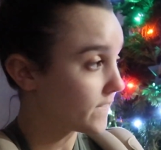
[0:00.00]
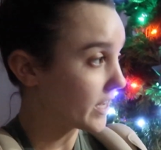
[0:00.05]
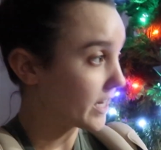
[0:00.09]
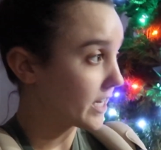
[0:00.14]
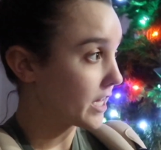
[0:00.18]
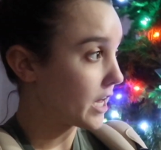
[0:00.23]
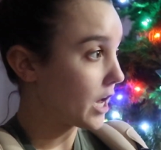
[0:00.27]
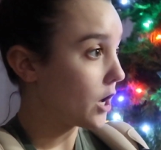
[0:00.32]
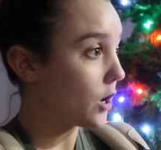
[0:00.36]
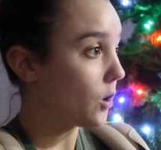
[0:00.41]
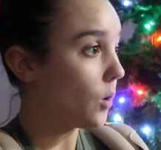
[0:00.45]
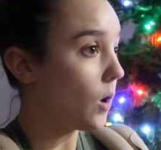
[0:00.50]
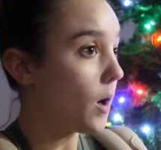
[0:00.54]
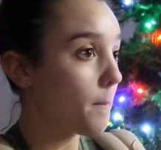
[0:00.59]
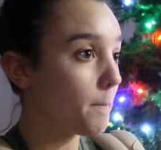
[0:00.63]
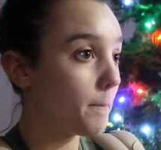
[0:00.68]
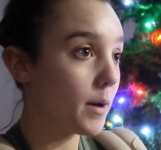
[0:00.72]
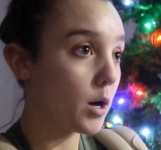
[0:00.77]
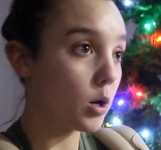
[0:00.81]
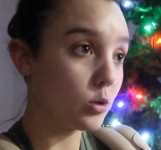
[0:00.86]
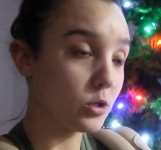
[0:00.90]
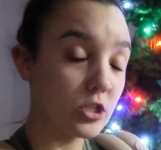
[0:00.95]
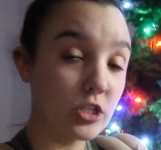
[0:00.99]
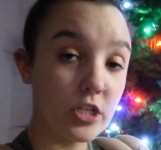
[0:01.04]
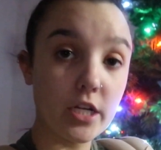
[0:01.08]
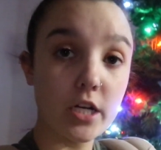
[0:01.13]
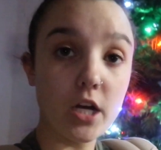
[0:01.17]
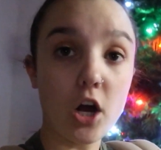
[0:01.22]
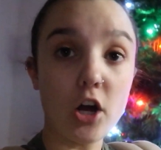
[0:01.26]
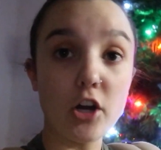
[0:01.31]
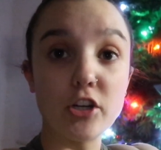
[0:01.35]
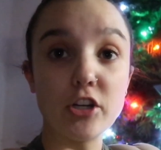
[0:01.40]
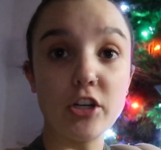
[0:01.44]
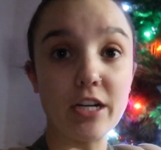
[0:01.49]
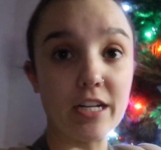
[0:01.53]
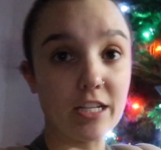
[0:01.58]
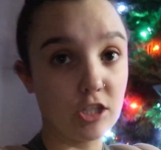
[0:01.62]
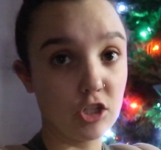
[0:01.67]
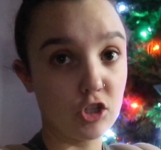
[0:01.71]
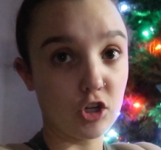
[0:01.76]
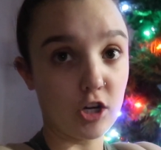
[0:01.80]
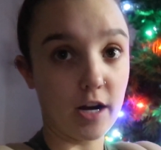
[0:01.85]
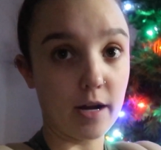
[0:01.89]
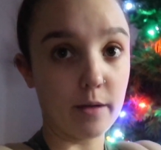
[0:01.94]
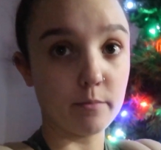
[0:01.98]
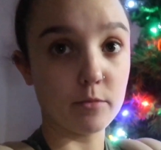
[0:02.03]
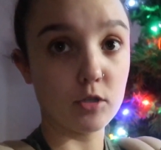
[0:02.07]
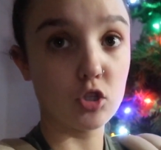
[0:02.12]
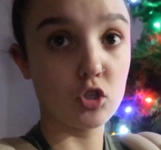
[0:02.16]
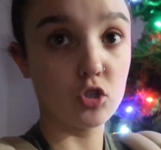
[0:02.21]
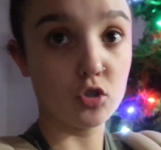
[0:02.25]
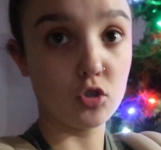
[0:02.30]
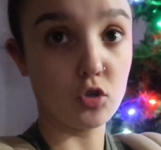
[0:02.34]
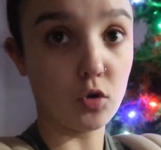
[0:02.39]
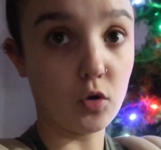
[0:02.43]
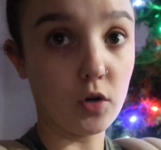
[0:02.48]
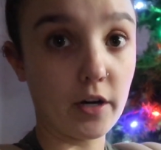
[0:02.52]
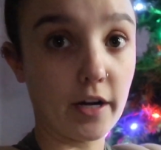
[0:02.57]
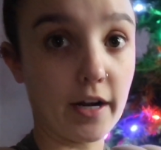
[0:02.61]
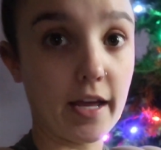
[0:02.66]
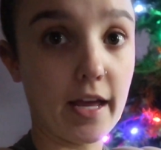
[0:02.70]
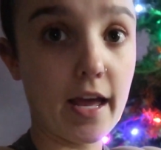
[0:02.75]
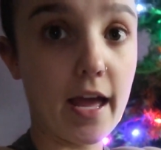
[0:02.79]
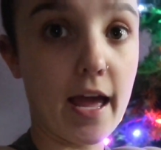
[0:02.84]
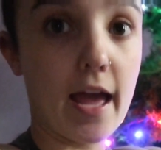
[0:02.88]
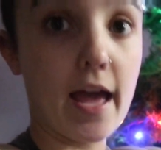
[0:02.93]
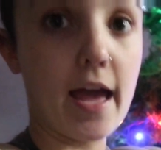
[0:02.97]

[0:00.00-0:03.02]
video, post it on your Instagram story,